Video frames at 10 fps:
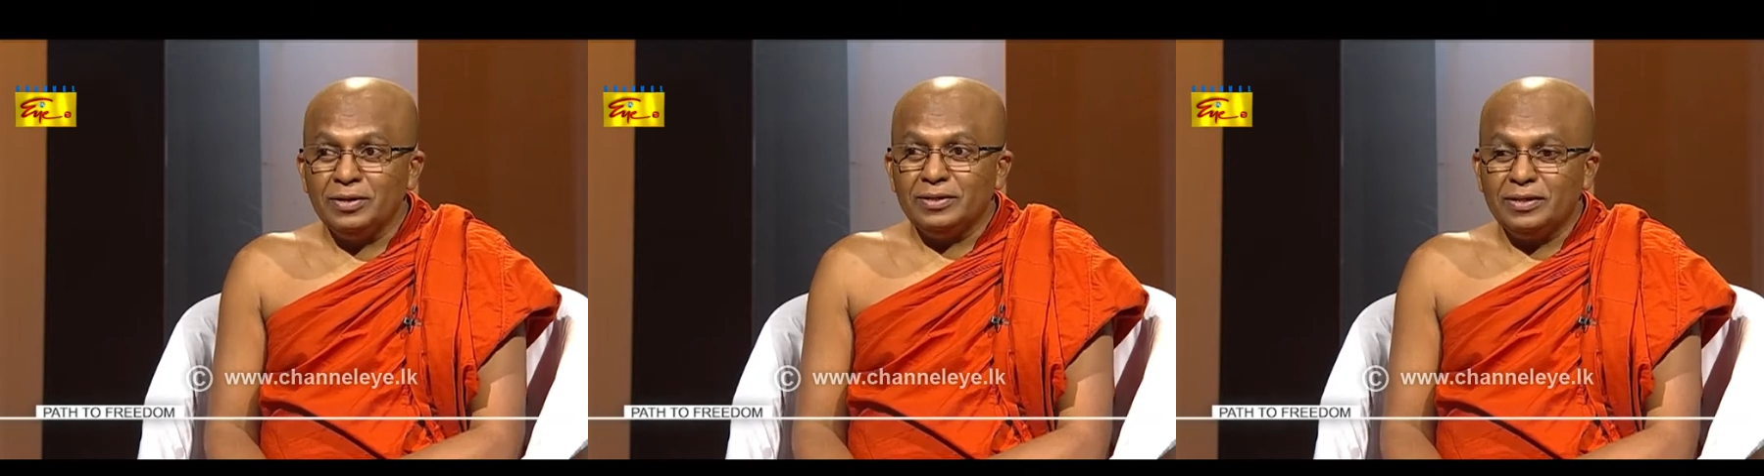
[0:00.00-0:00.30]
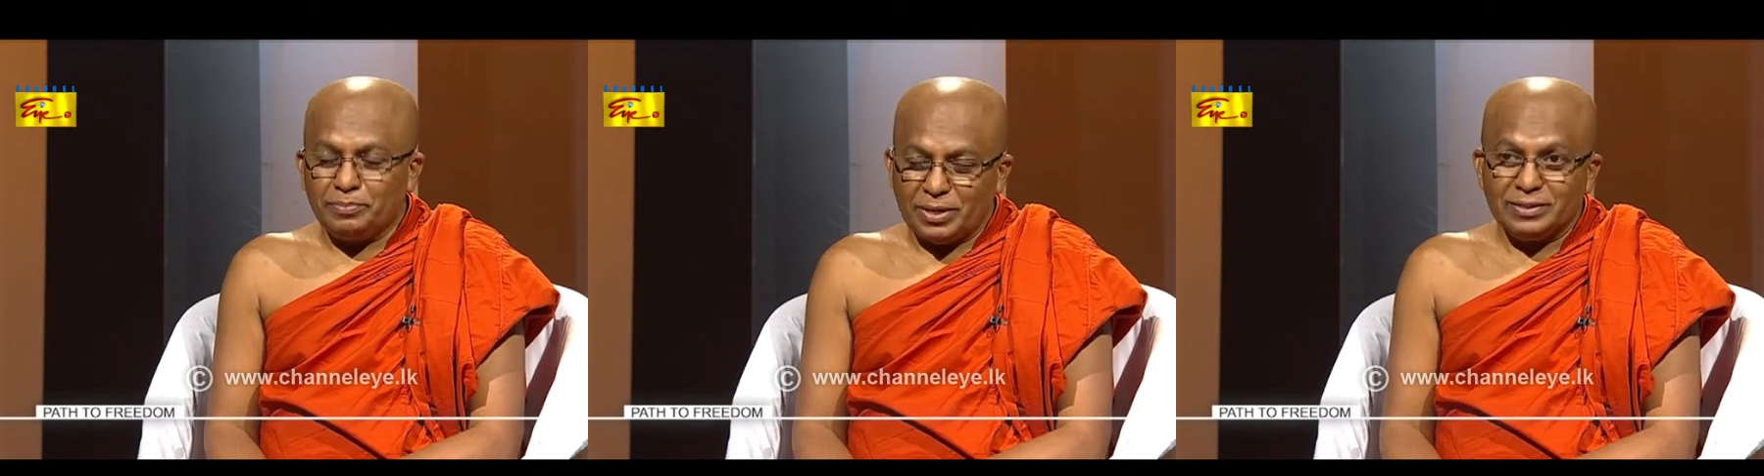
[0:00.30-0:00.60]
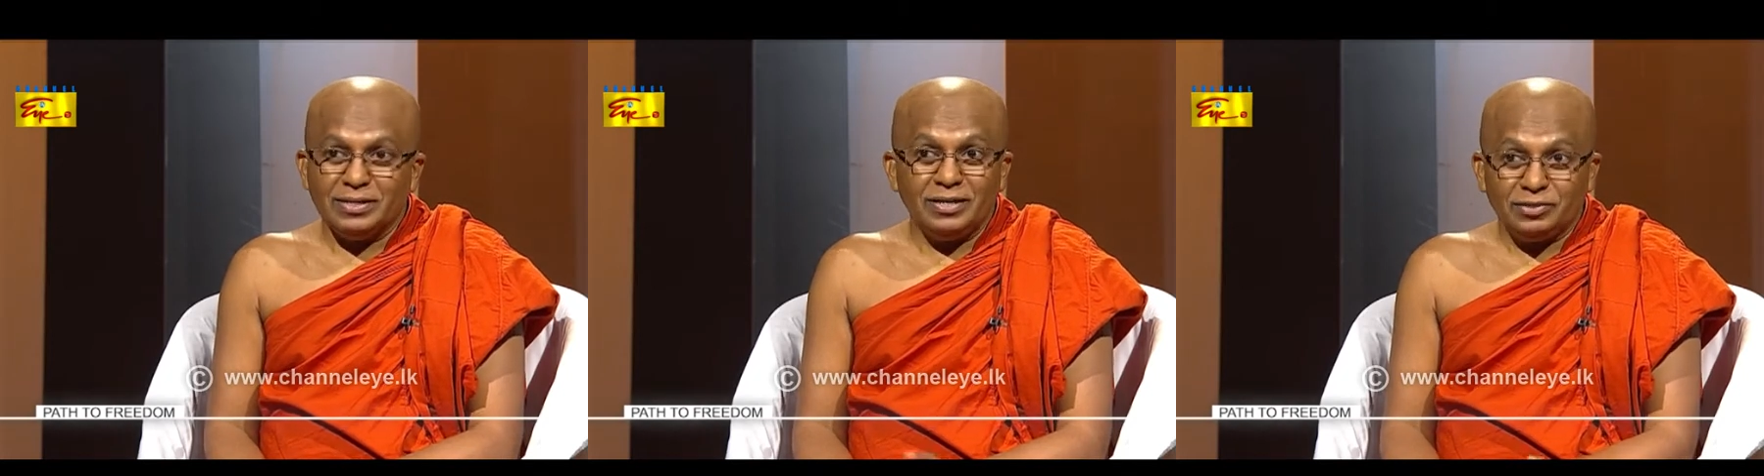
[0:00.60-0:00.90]
The
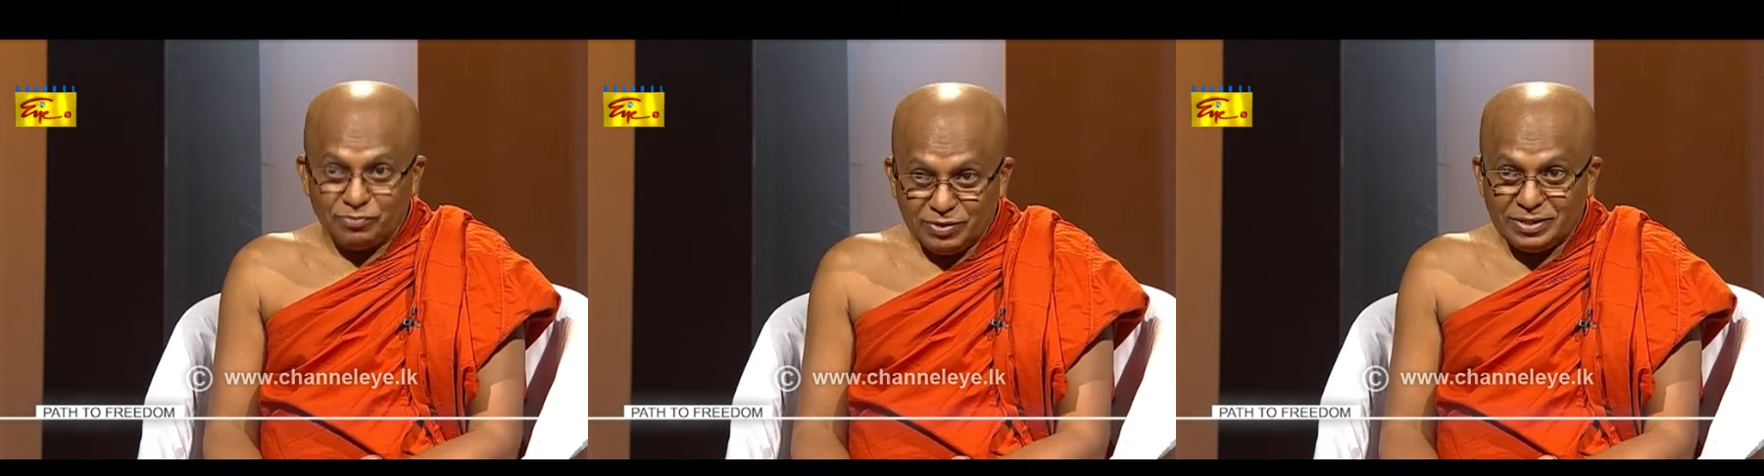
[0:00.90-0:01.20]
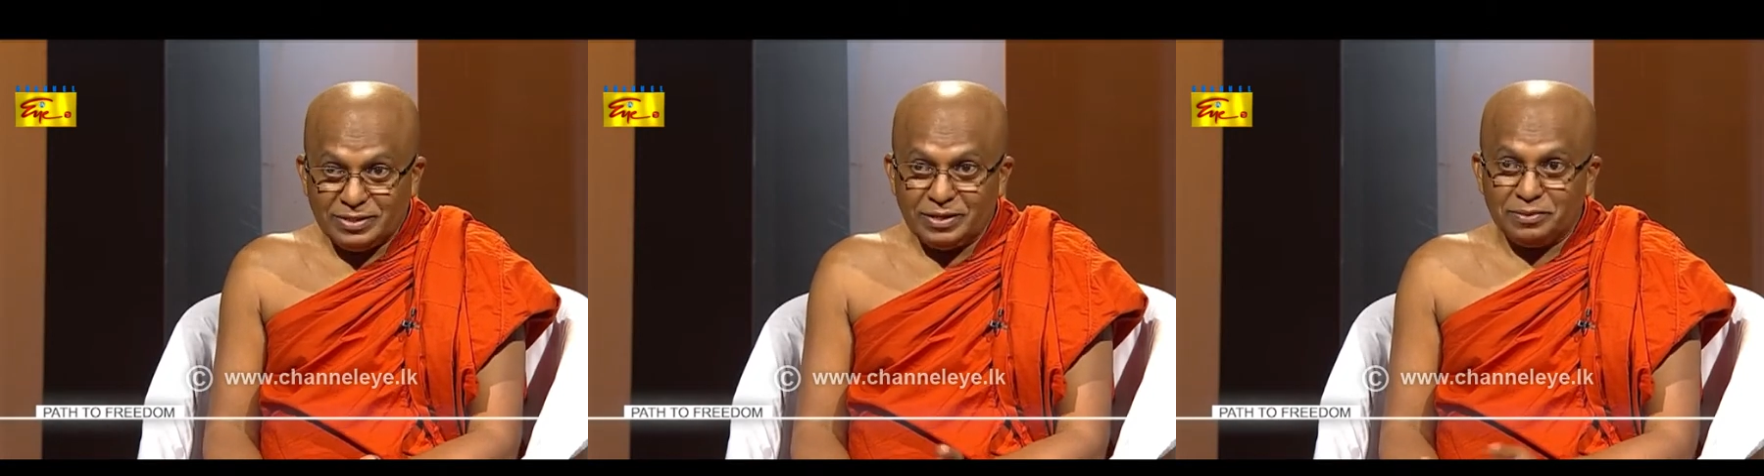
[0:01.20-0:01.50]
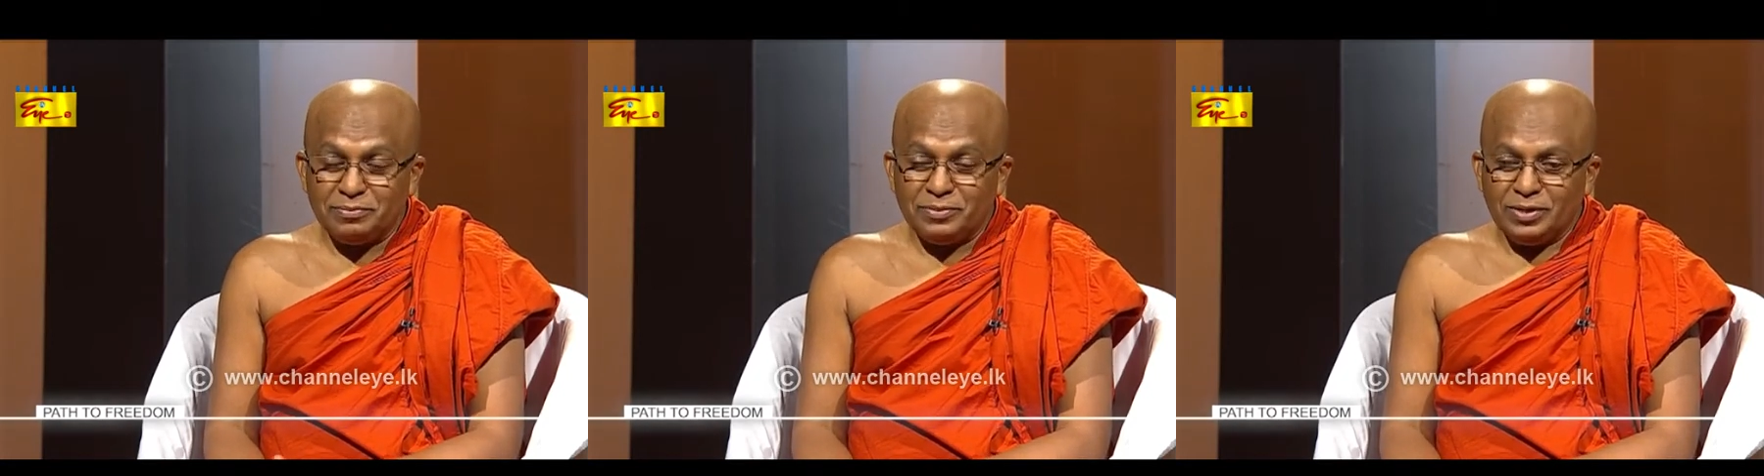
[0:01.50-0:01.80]
Prajna is wisdom.